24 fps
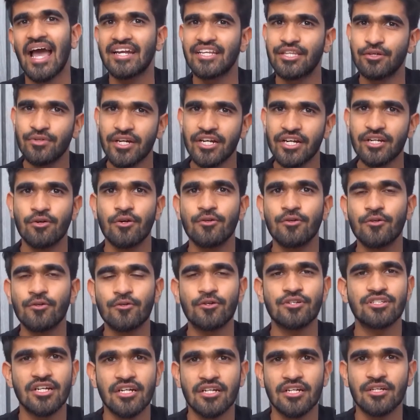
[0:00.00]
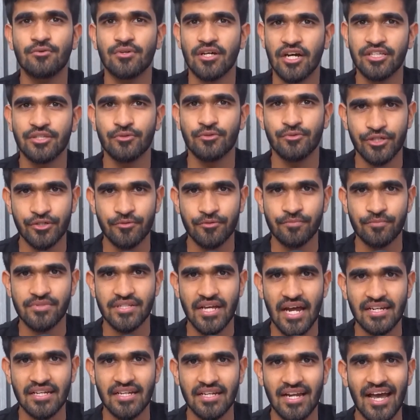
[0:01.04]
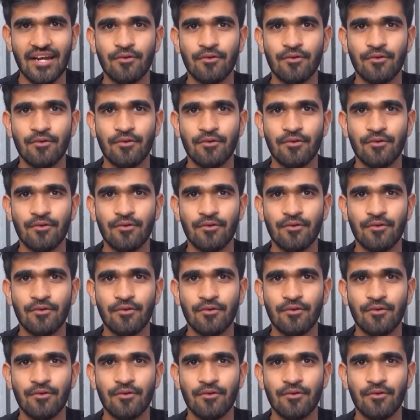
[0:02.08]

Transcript: and you can go to Kushal Lodha YouTube channel